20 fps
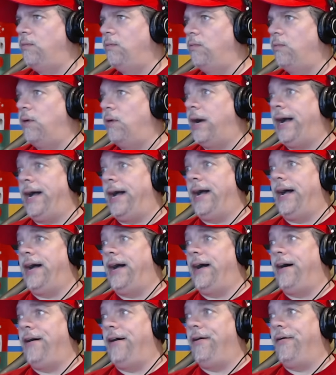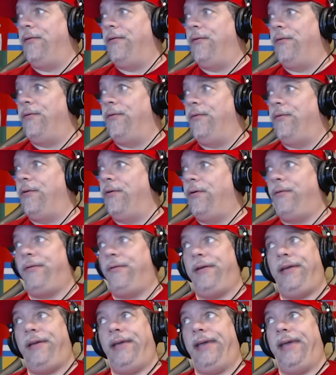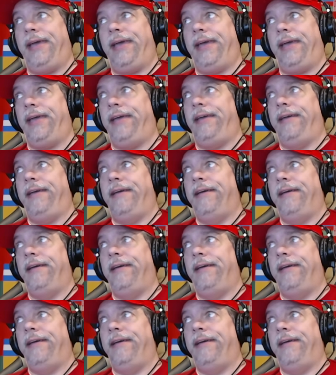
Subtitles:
Wow. Okay.